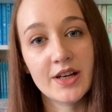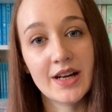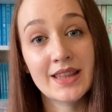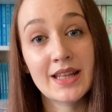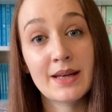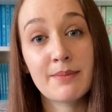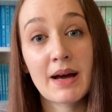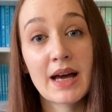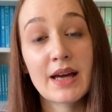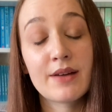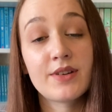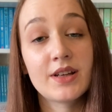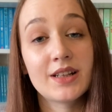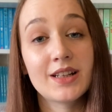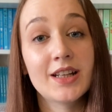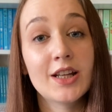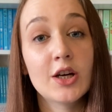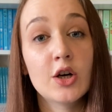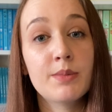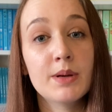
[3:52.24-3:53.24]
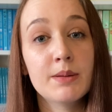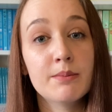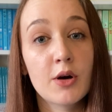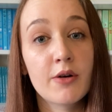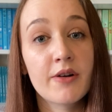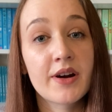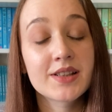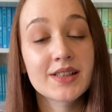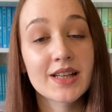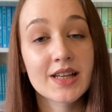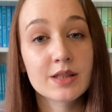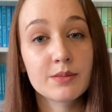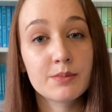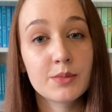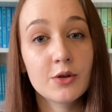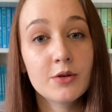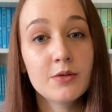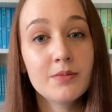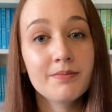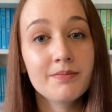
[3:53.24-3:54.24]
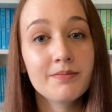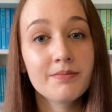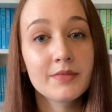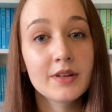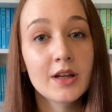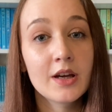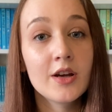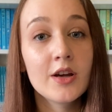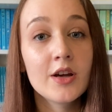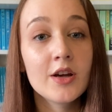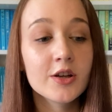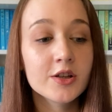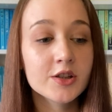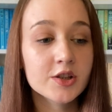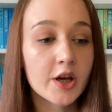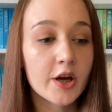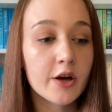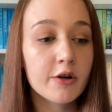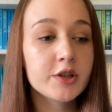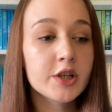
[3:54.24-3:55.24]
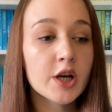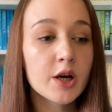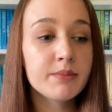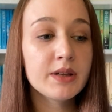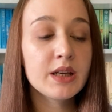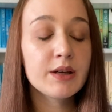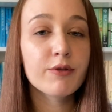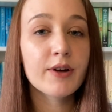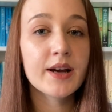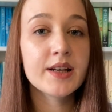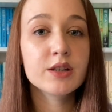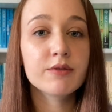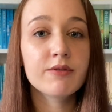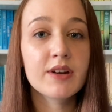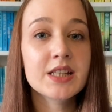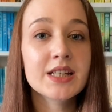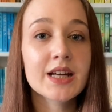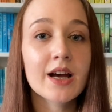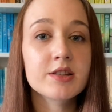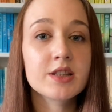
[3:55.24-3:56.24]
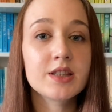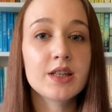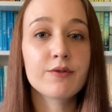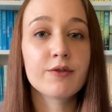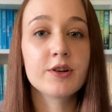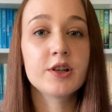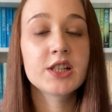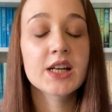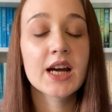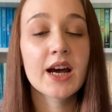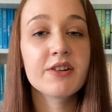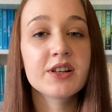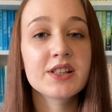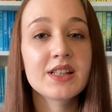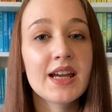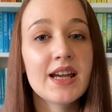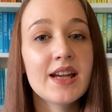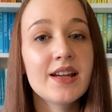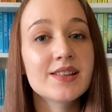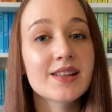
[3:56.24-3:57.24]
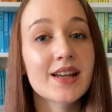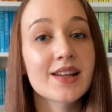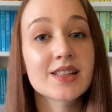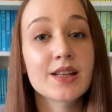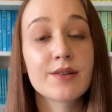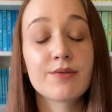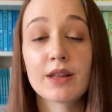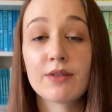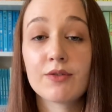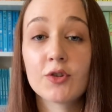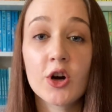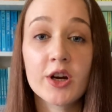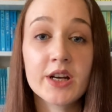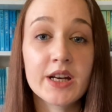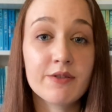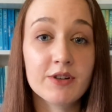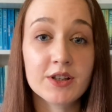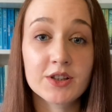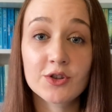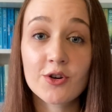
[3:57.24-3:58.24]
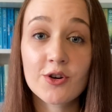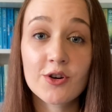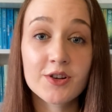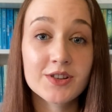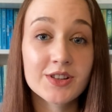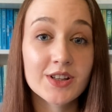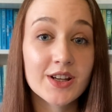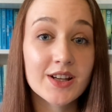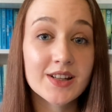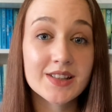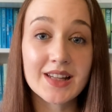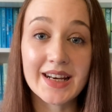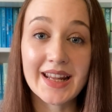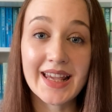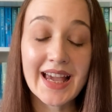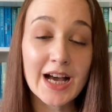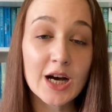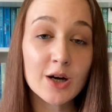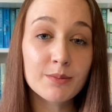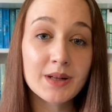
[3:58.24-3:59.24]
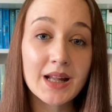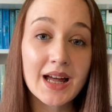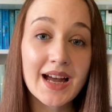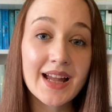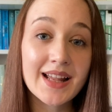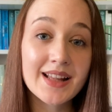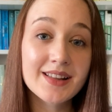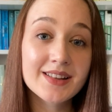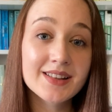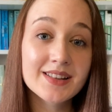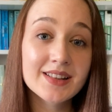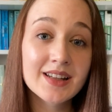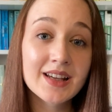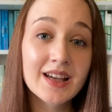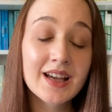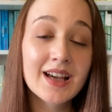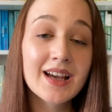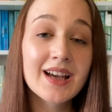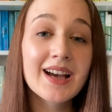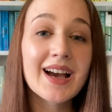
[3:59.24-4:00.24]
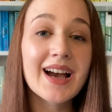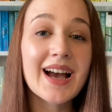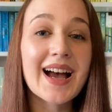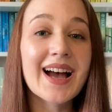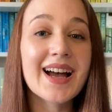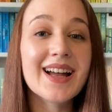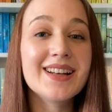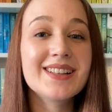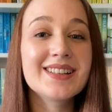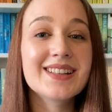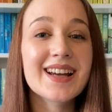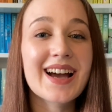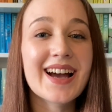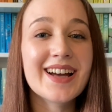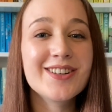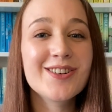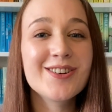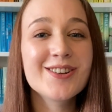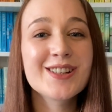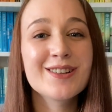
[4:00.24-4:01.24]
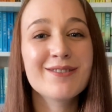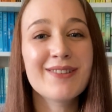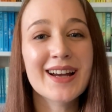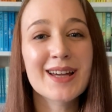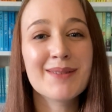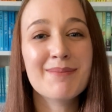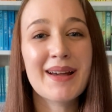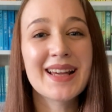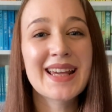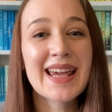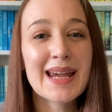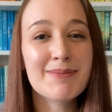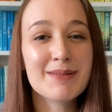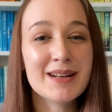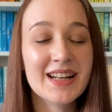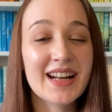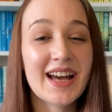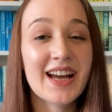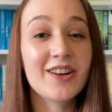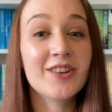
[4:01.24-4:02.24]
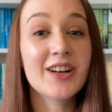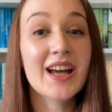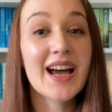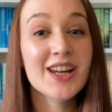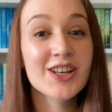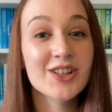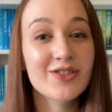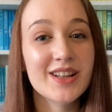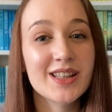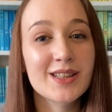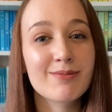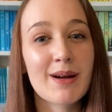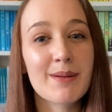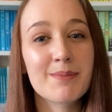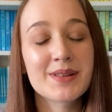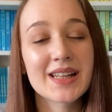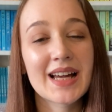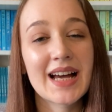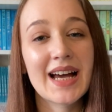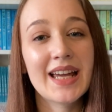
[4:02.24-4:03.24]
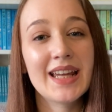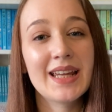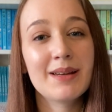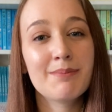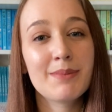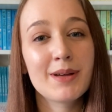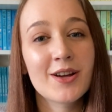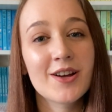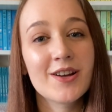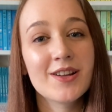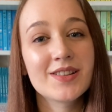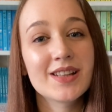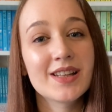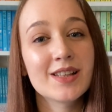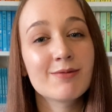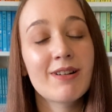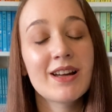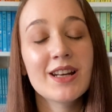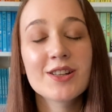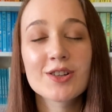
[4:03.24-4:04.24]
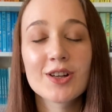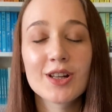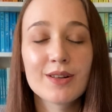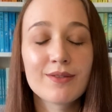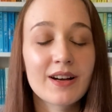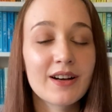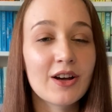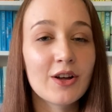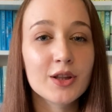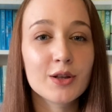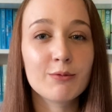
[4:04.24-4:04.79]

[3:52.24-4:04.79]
and they might feel a little bit more accessible. So don't be afraid to reach out to different charities, ask if they've got any resources, any helplines. And I'd also recommend keeping an eye on Astriid's website because as well as all of our other